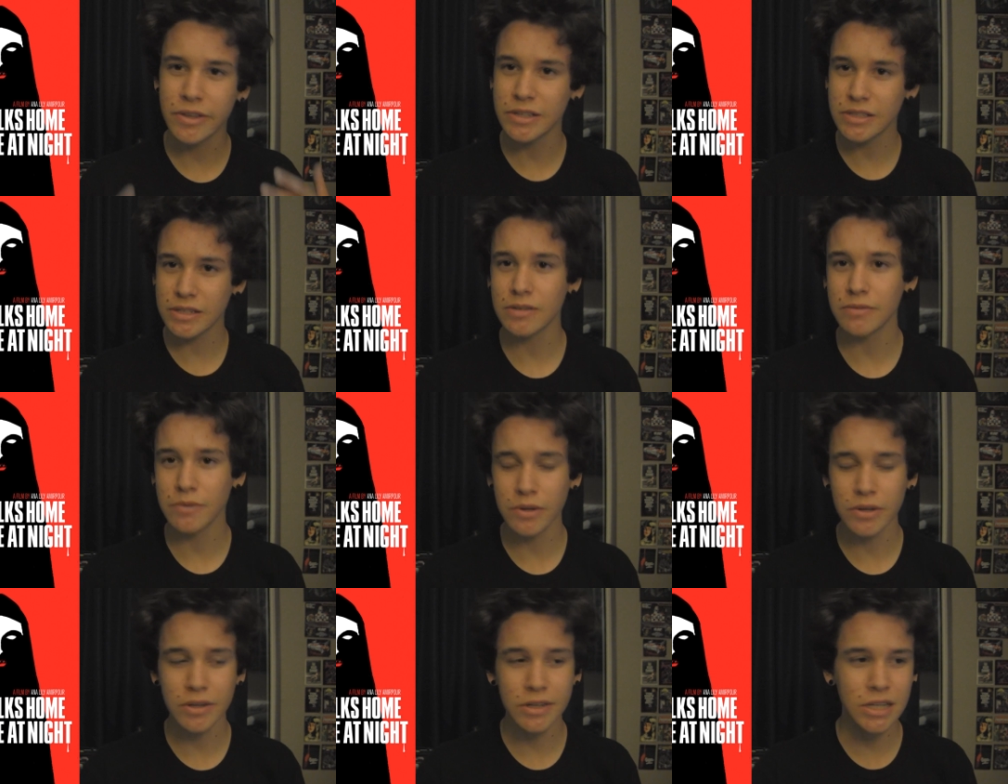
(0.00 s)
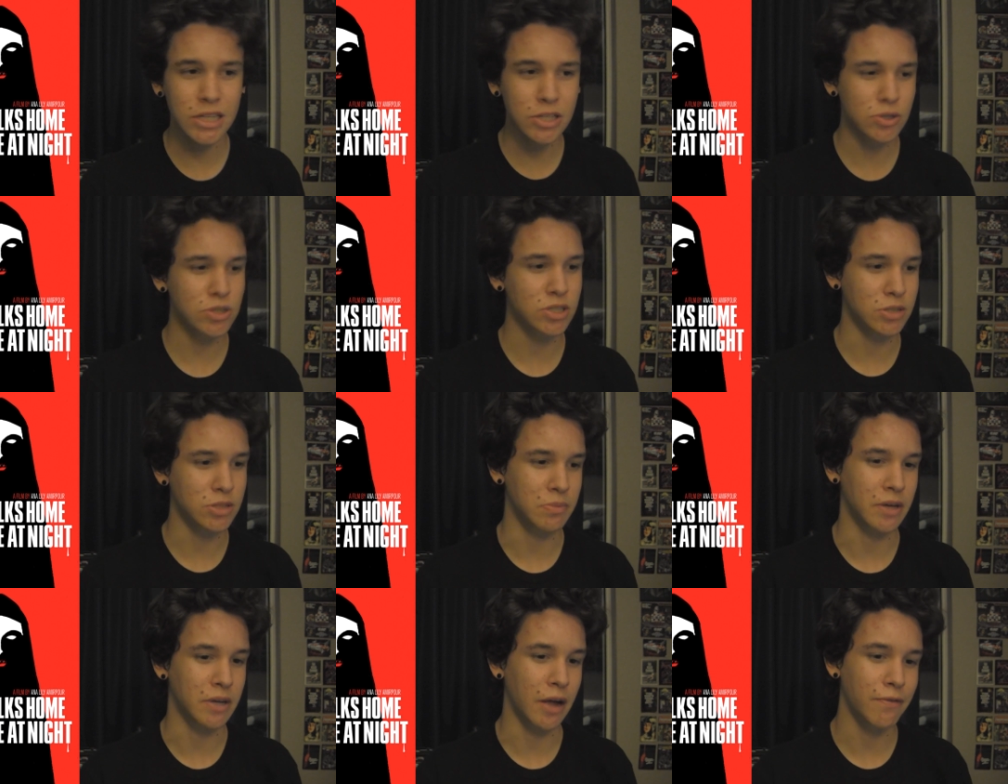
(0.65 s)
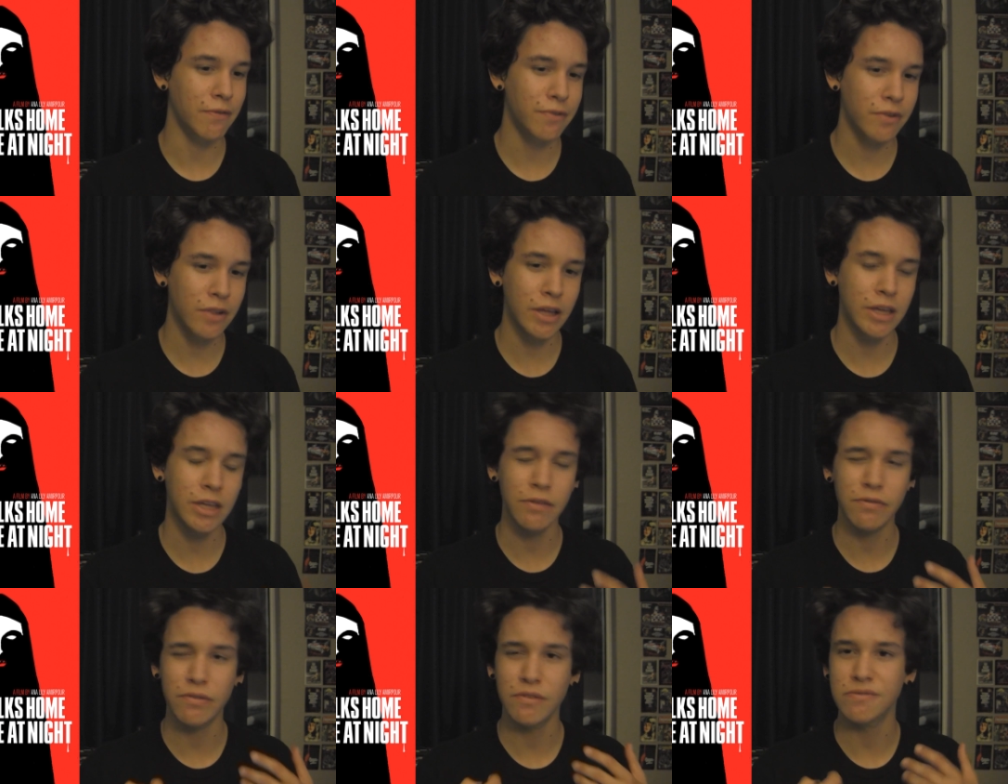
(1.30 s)
doesn't really interest me. I feel
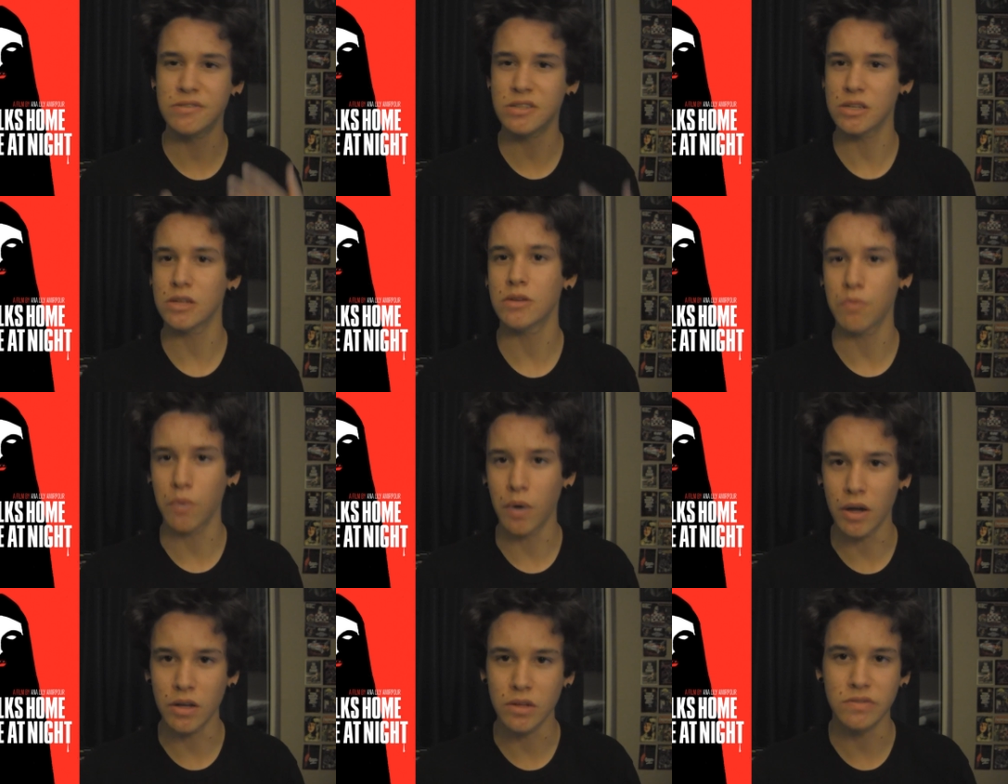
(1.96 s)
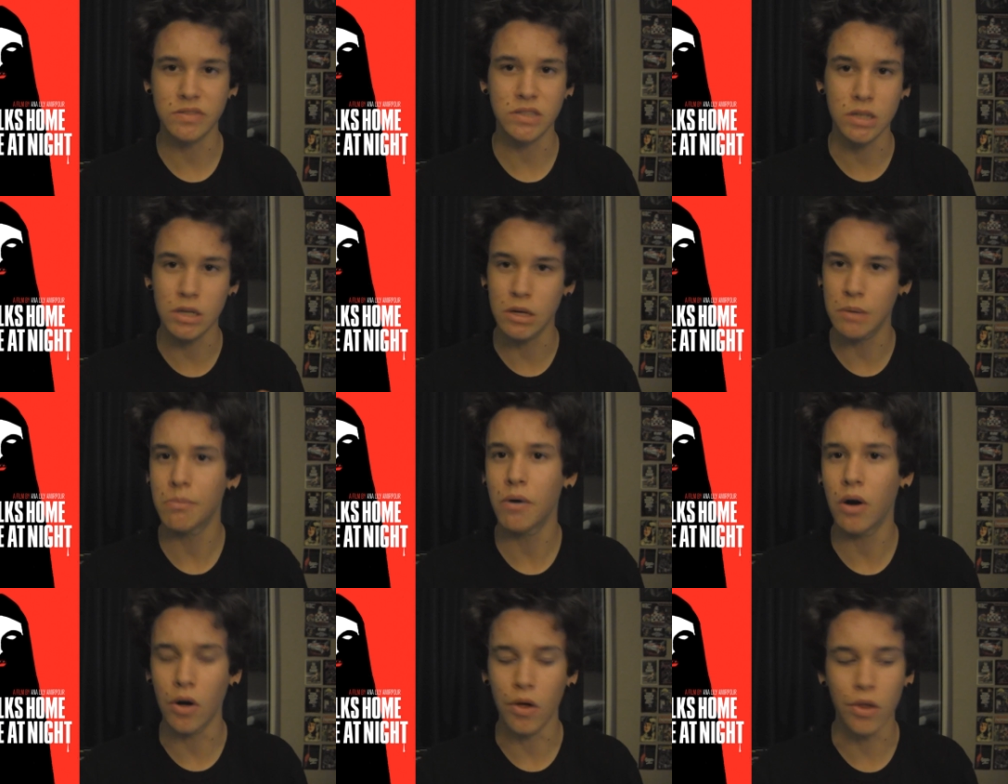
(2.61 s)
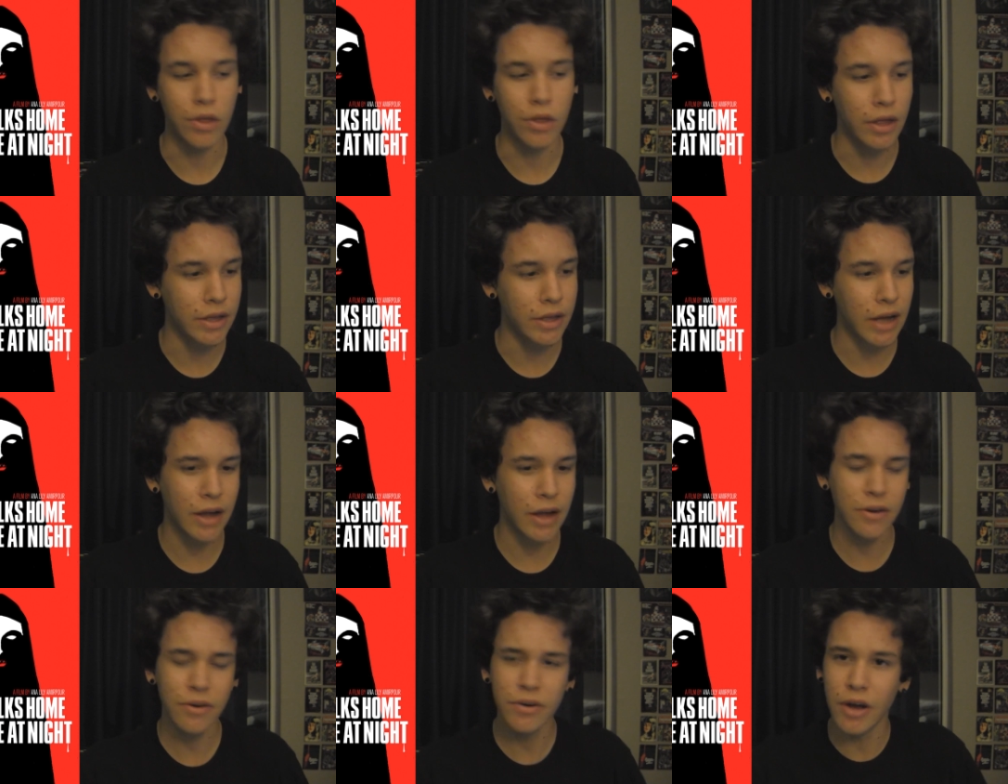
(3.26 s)
like if you've seen one, you've seen them all.
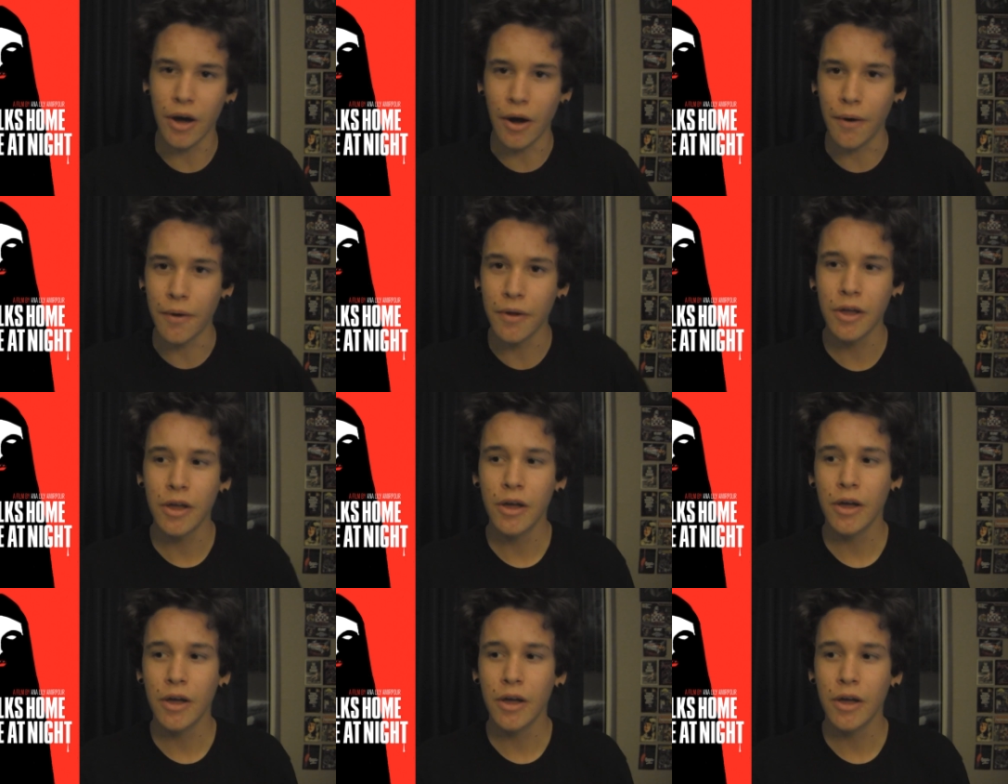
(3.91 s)
I don't know.